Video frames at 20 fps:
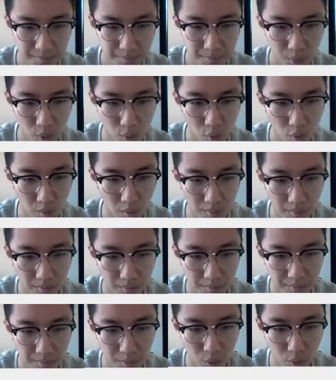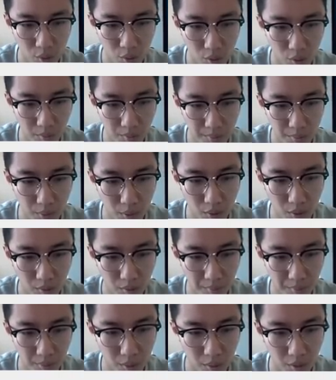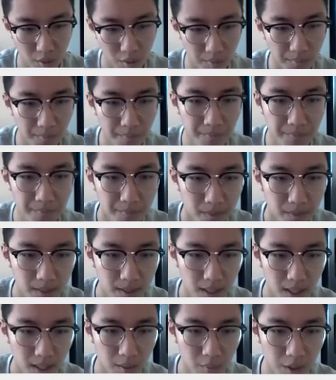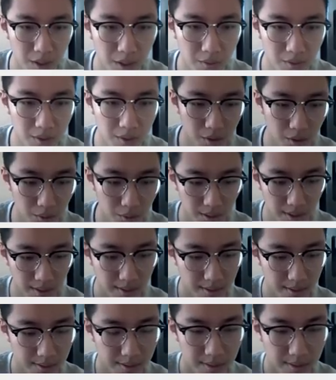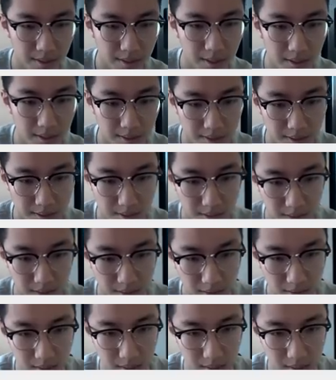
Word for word: Boom, boom, boom, boom. And what you would do is this.